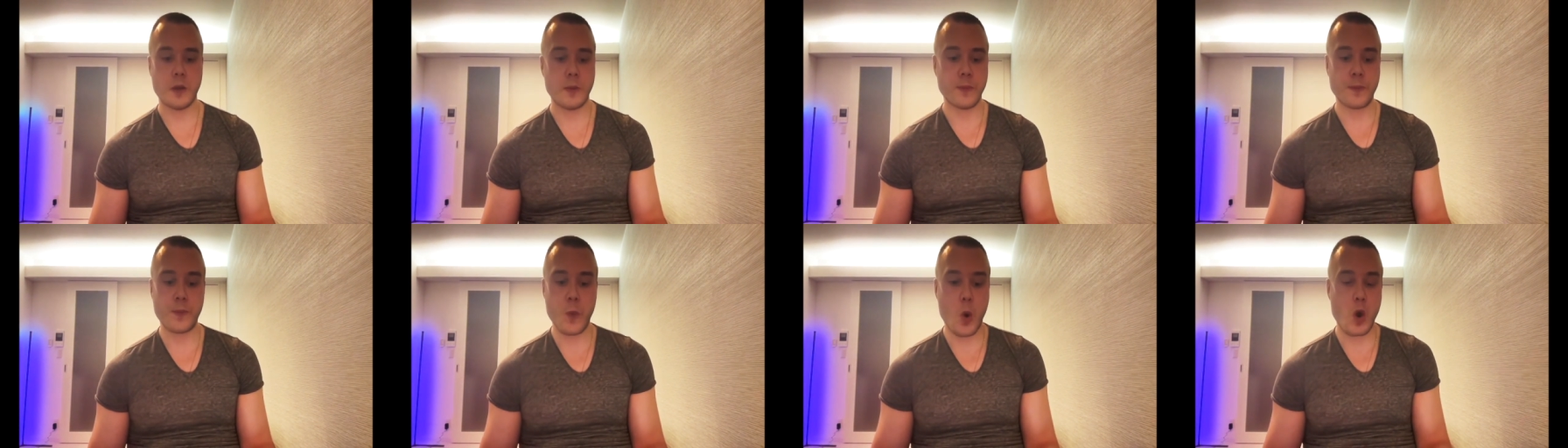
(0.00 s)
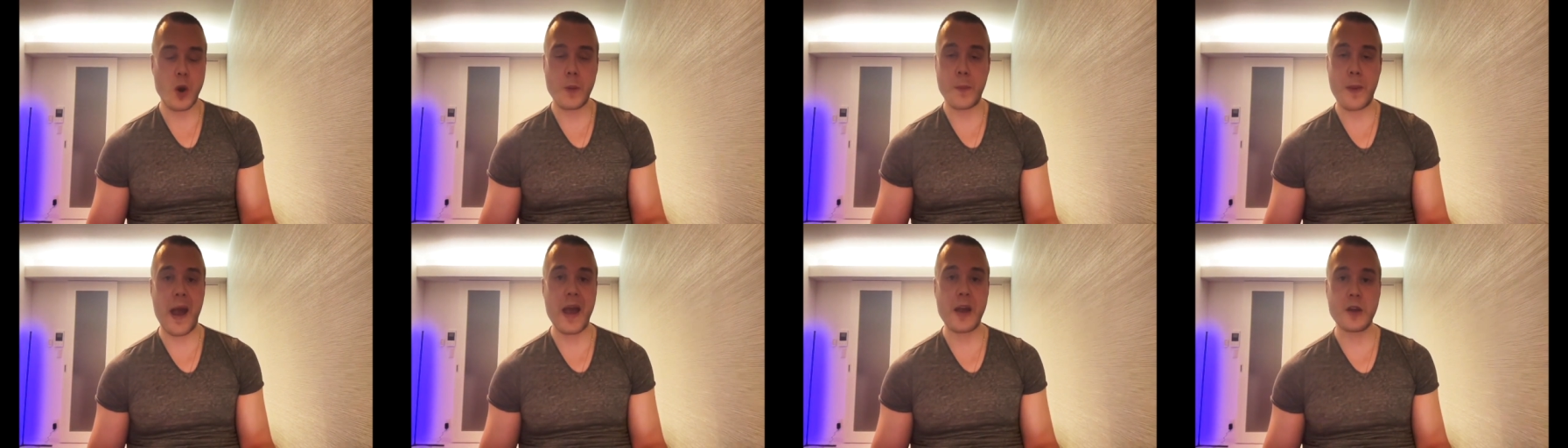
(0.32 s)

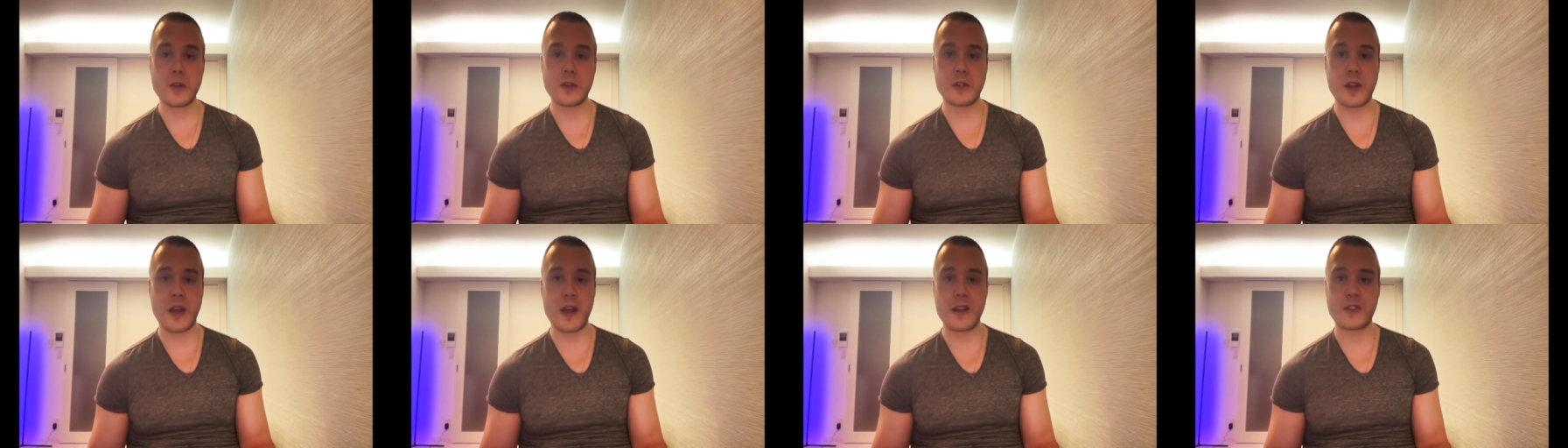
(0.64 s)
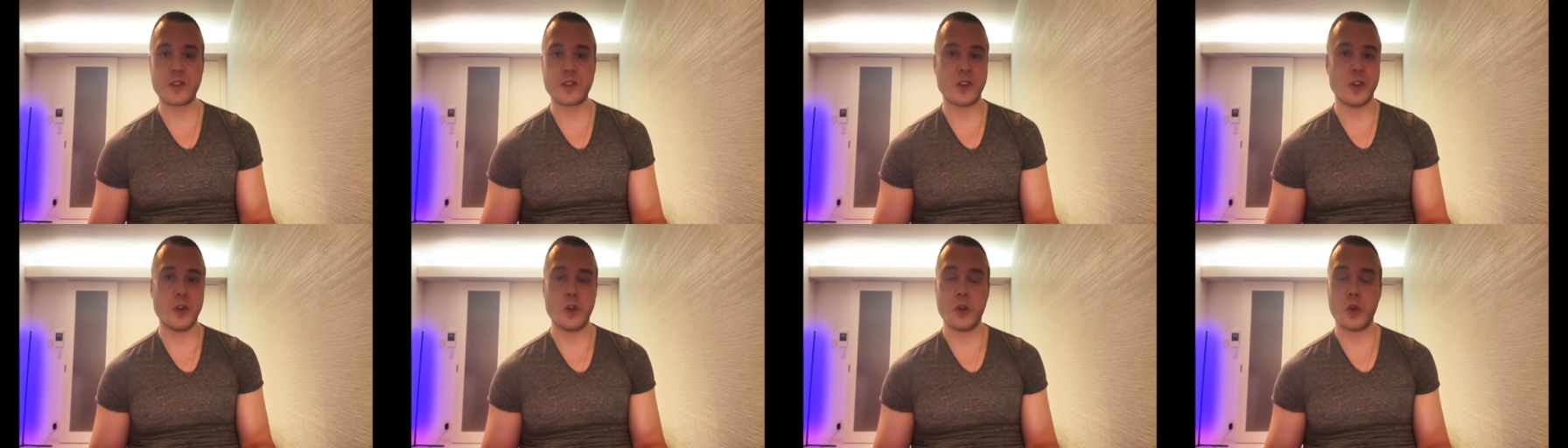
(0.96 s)
More
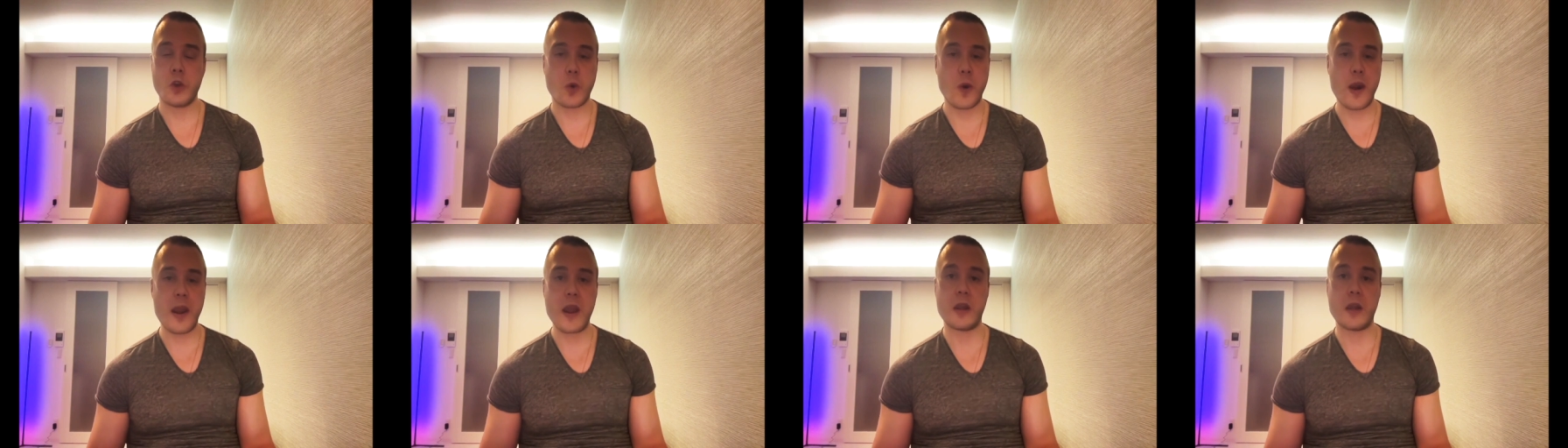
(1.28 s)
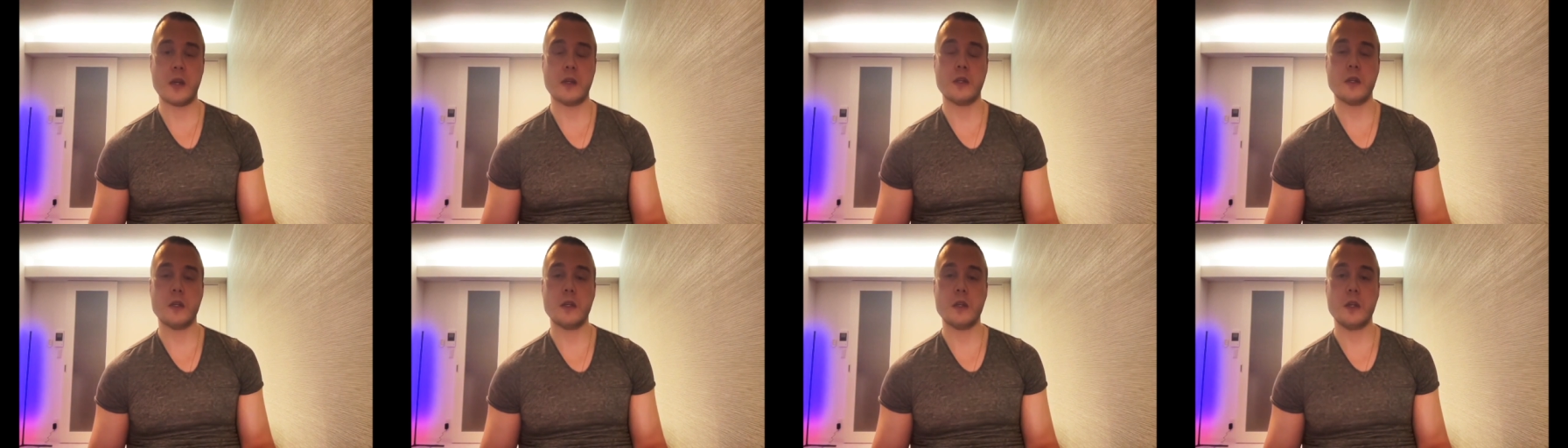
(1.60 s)
biostats,
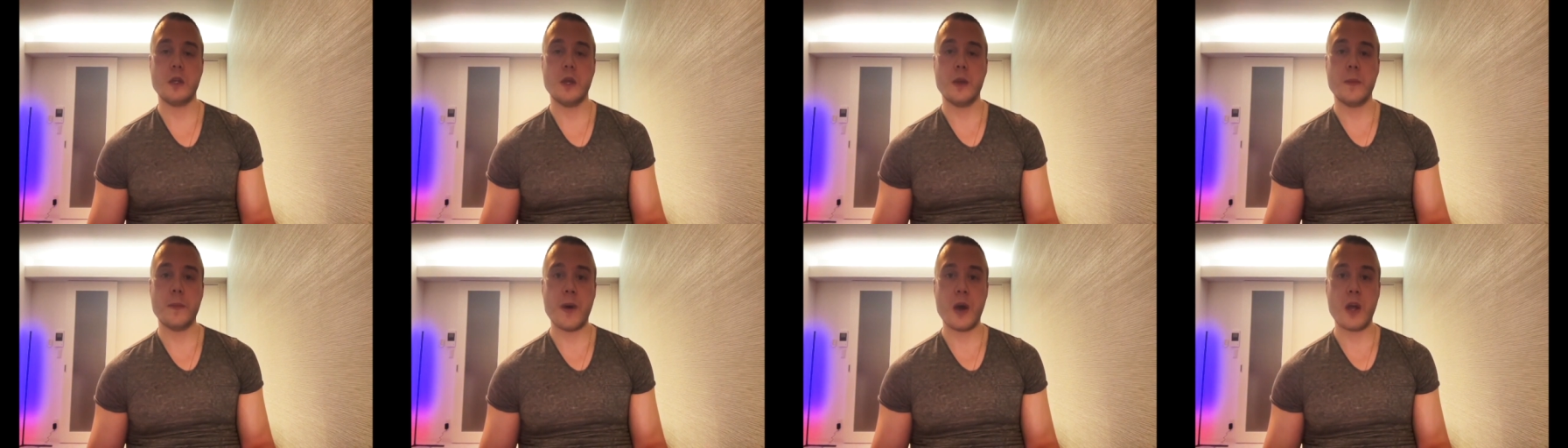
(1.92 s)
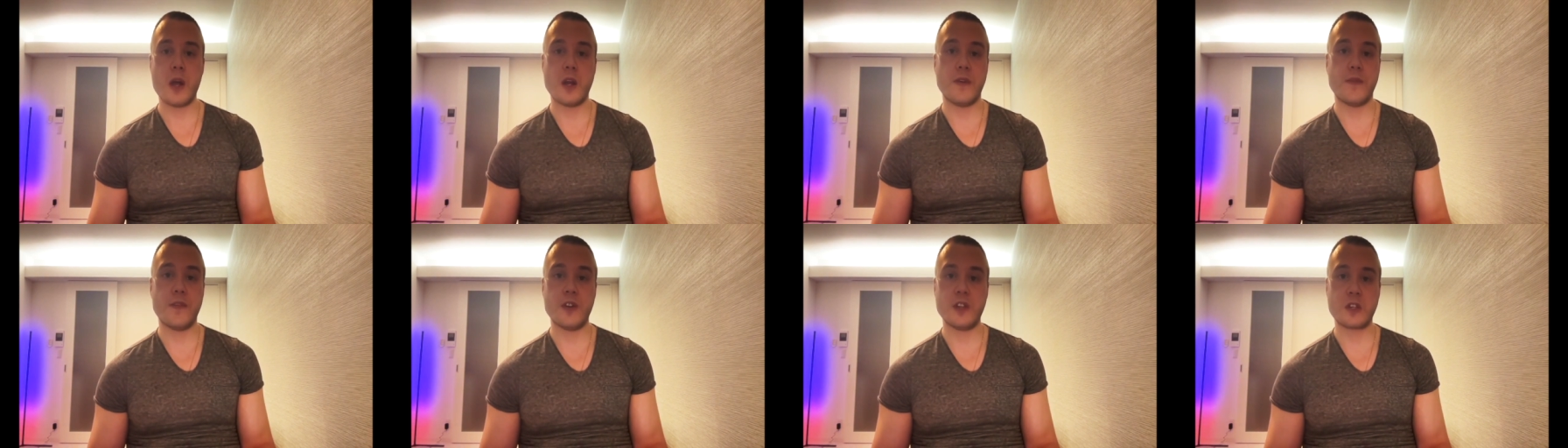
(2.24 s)
great.
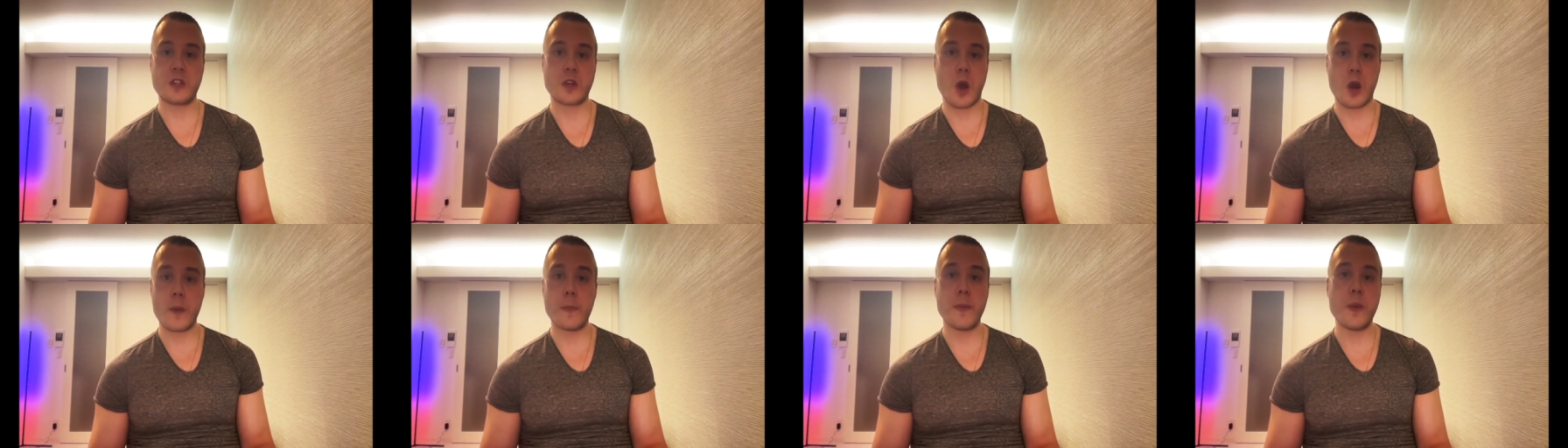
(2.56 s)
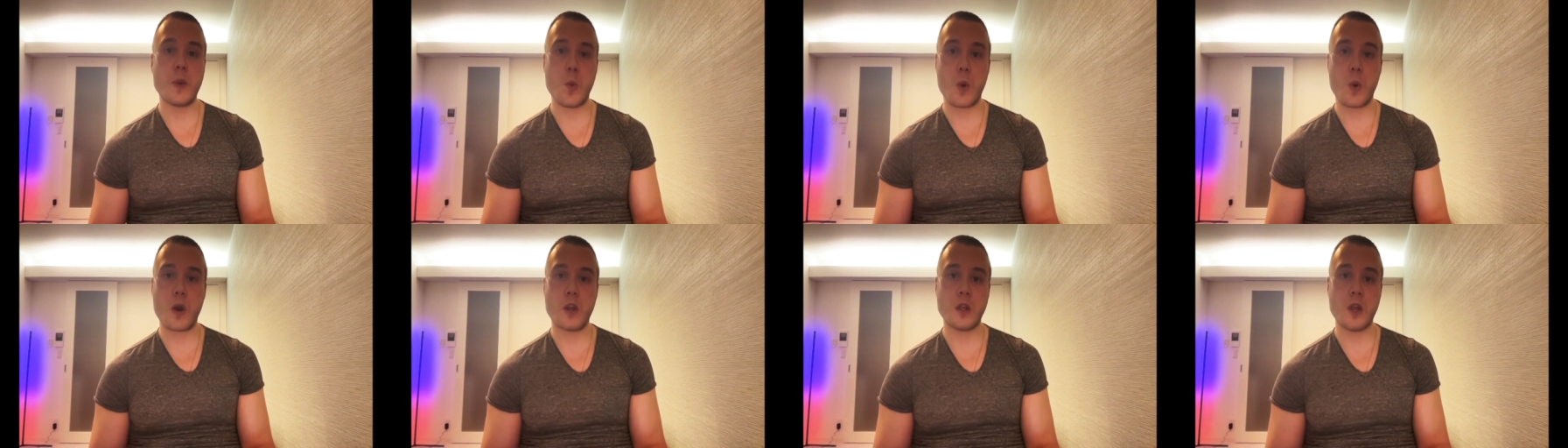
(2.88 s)
But if it's going to
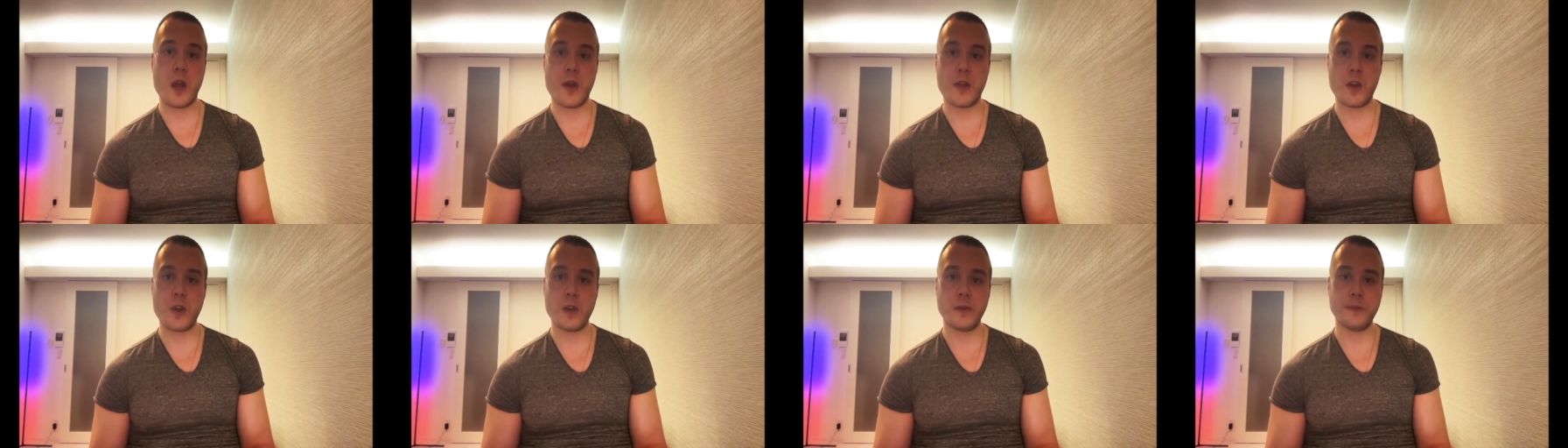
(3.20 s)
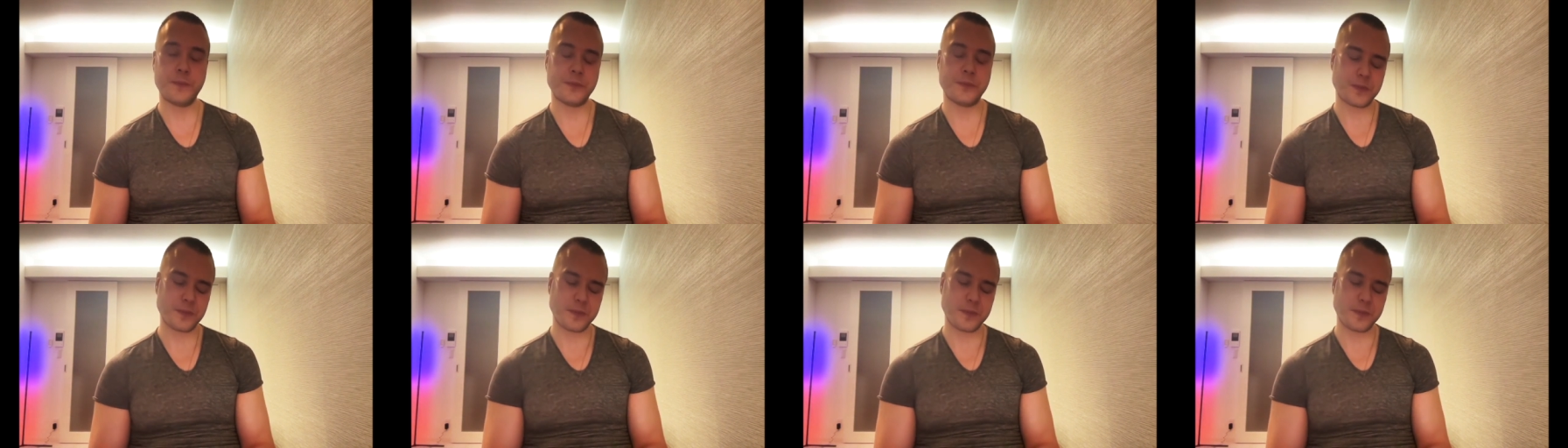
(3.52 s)
be one or the other,